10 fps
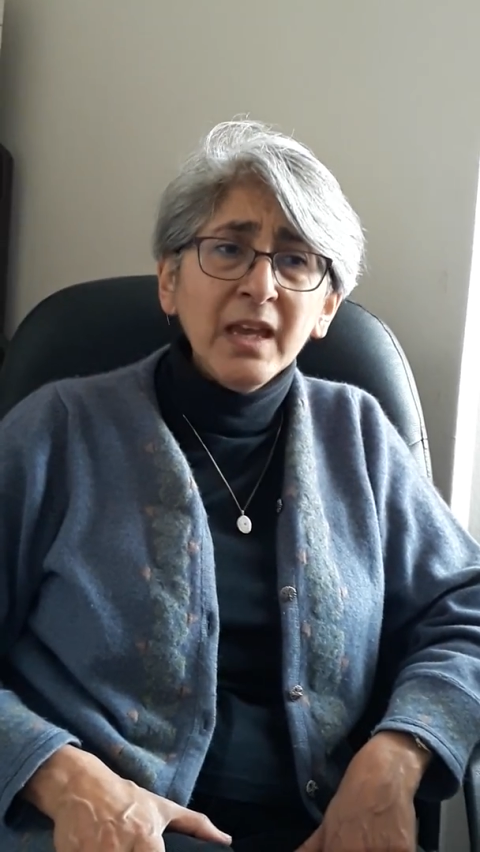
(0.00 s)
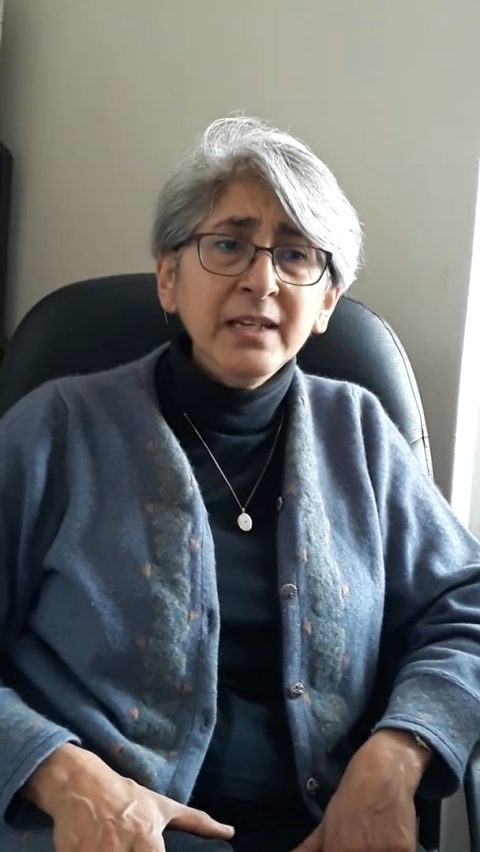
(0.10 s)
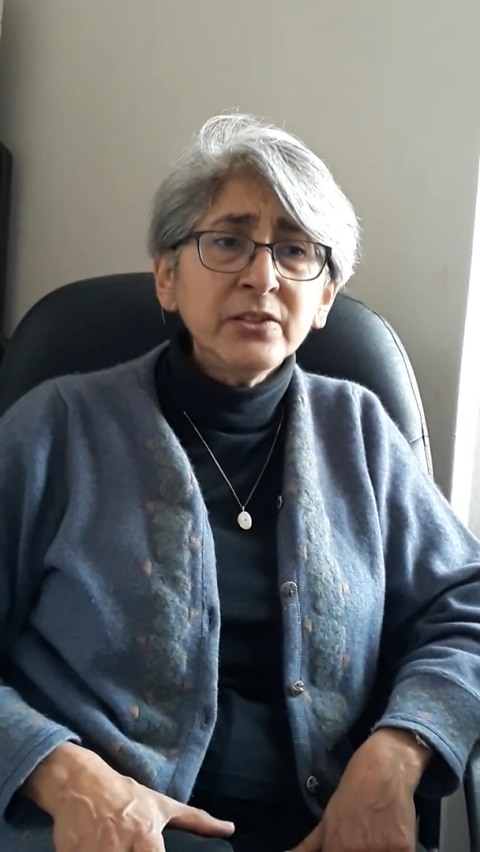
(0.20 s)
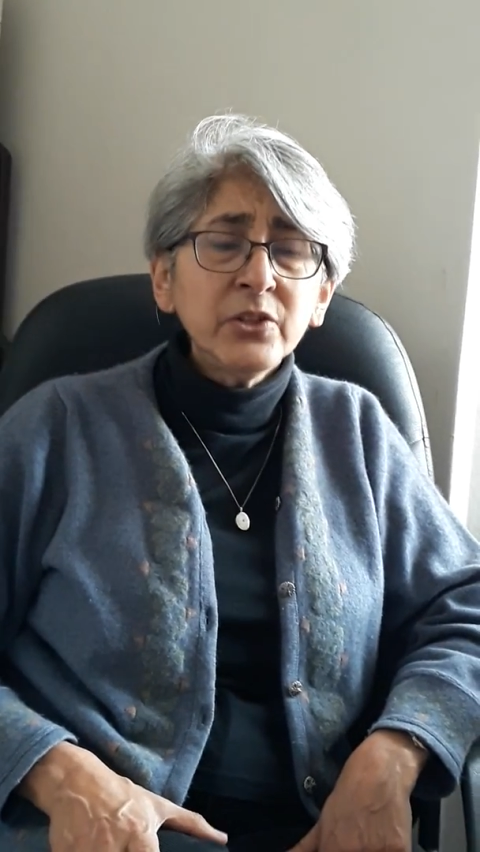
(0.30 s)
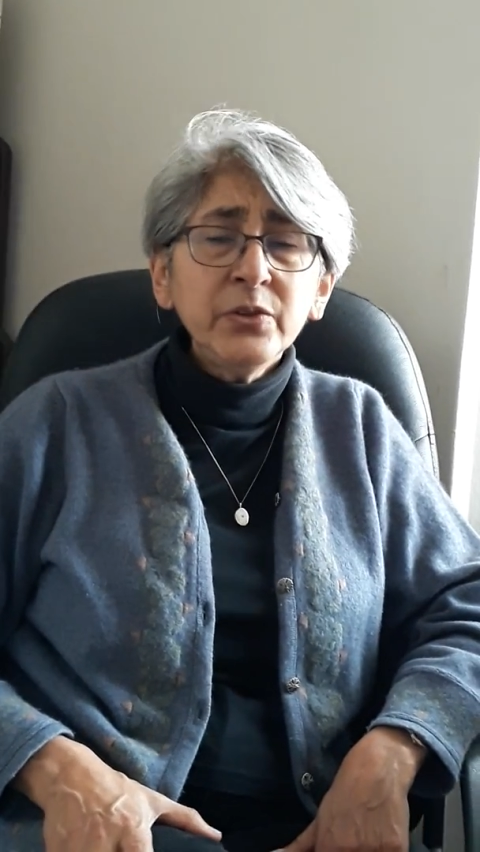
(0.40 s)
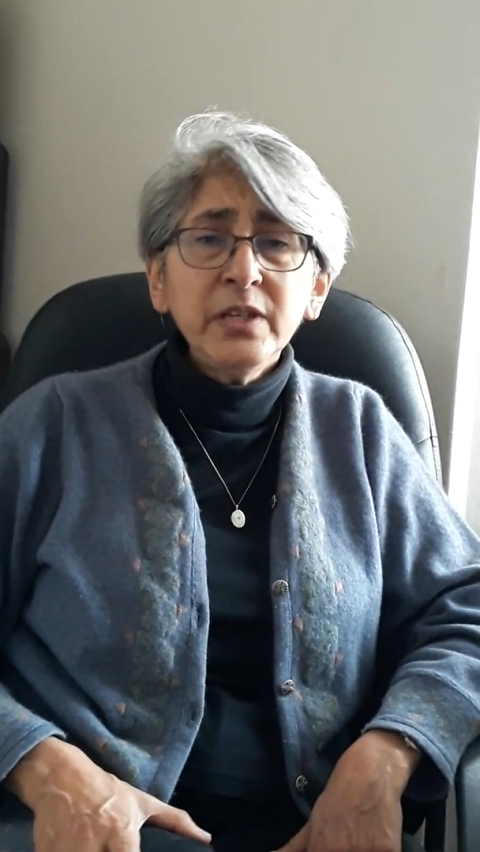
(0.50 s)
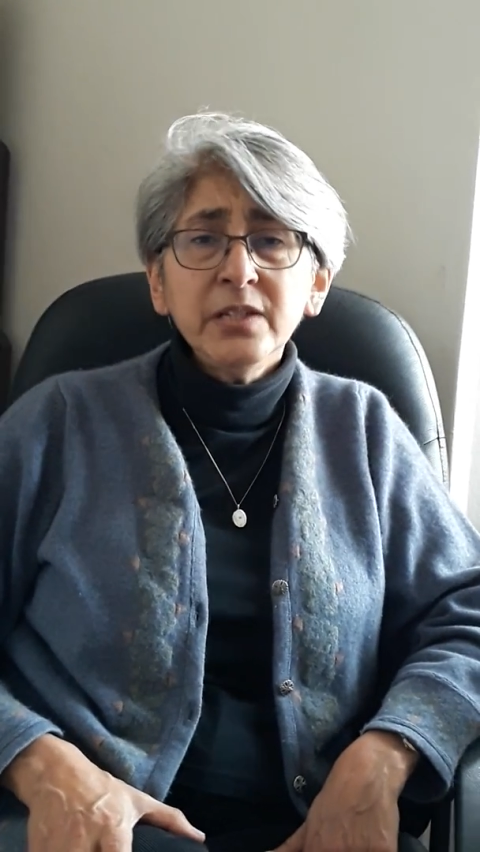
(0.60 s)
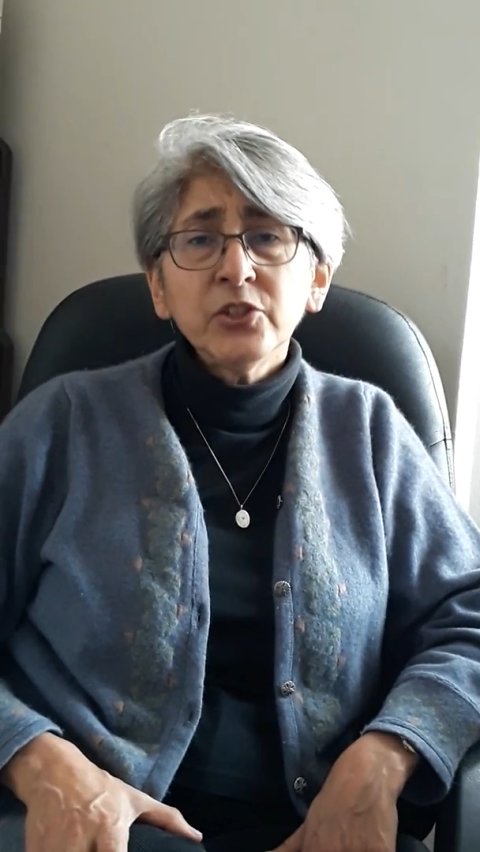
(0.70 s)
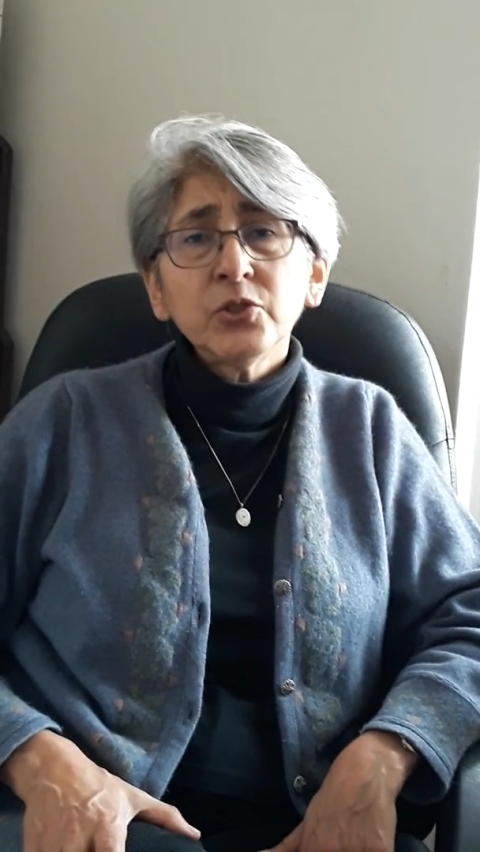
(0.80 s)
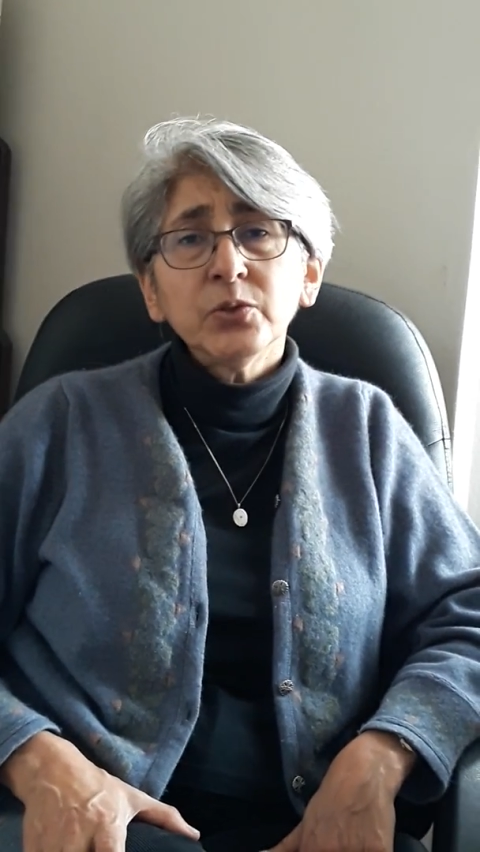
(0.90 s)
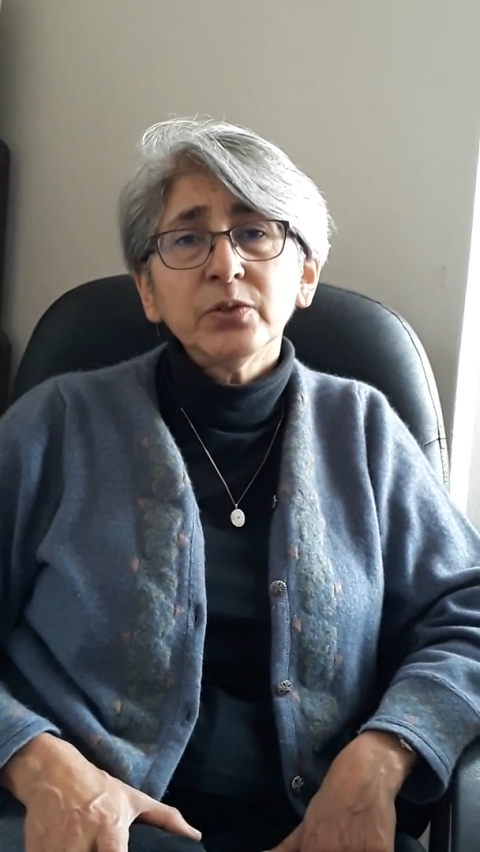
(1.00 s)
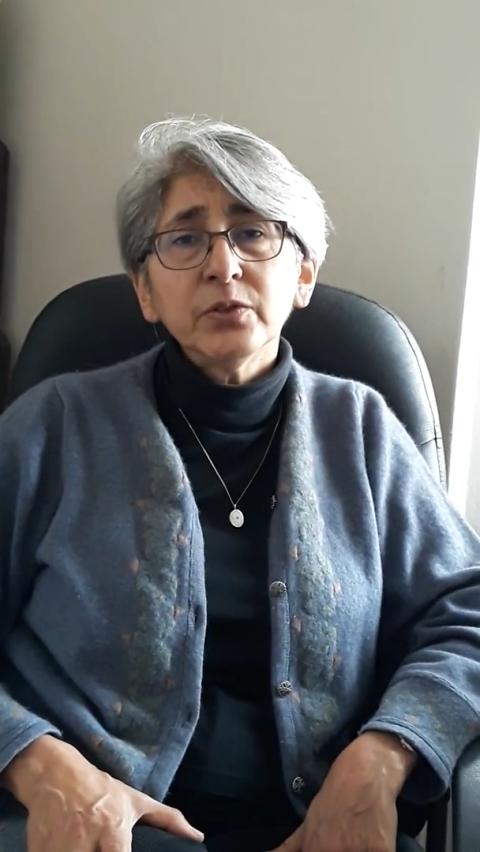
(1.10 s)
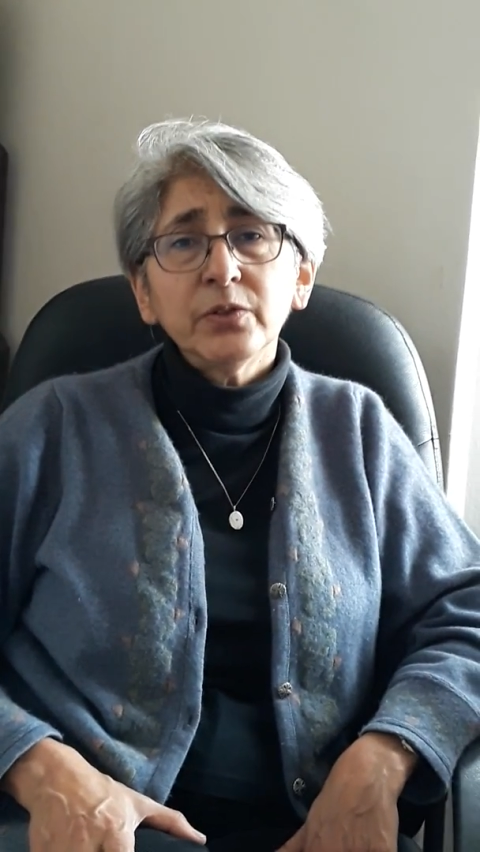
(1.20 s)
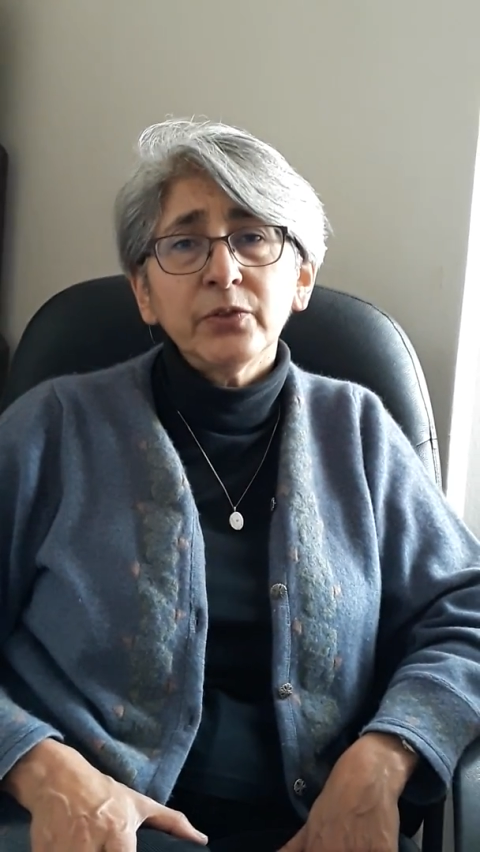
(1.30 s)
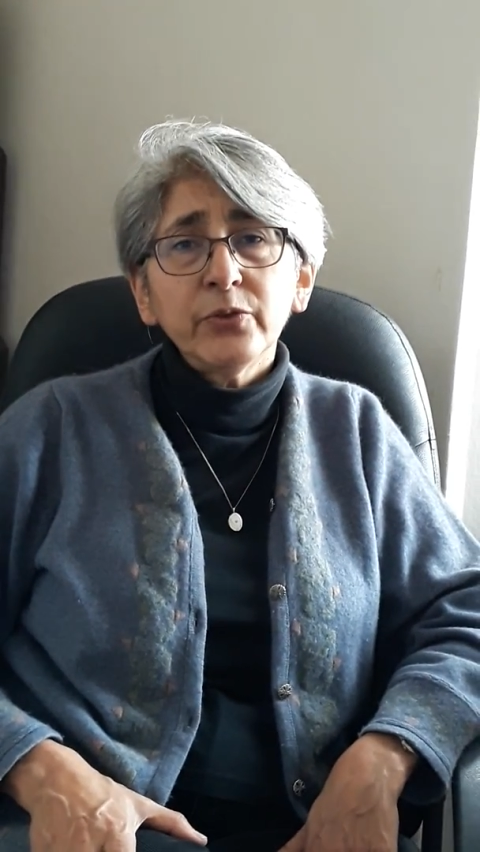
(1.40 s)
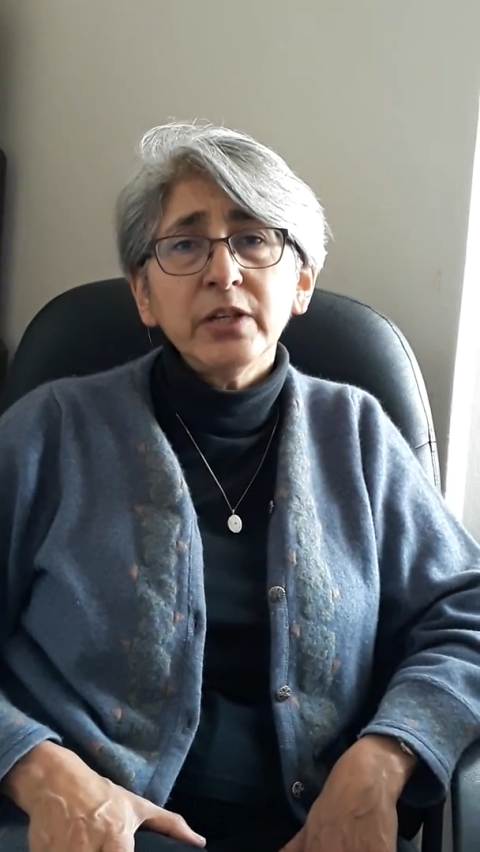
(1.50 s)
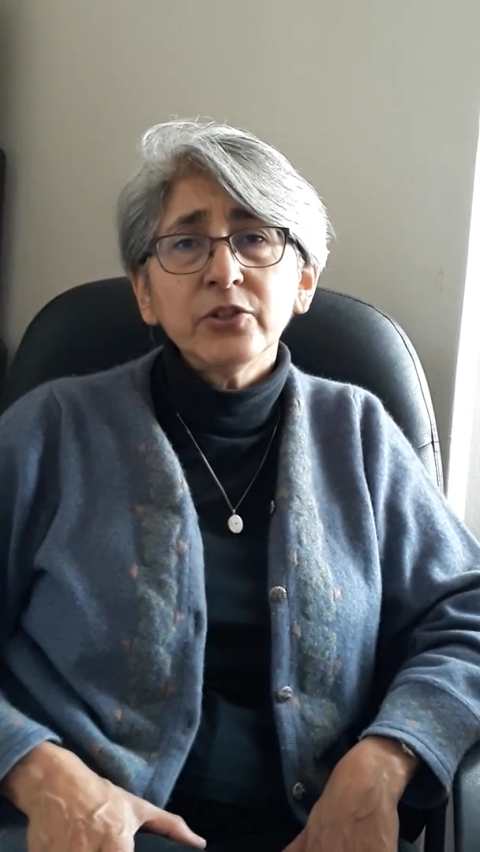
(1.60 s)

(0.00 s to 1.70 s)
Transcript: And so these 3